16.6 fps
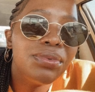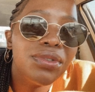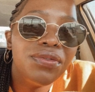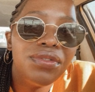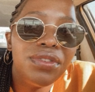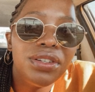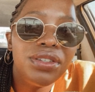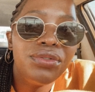
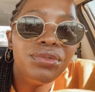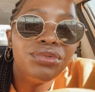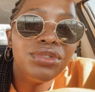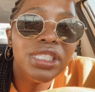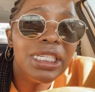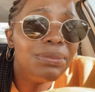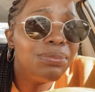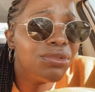
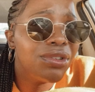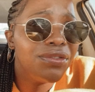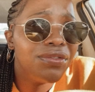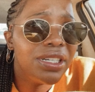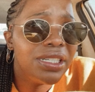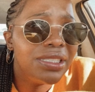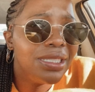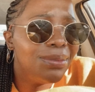
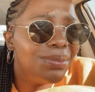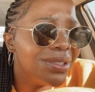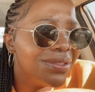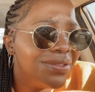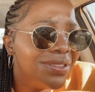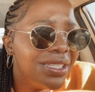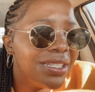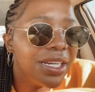River. I
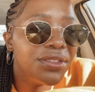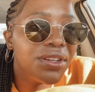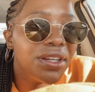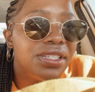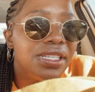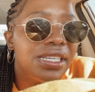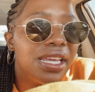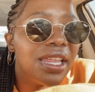don't know
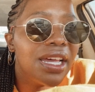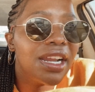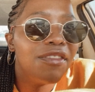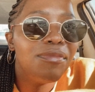how to say that.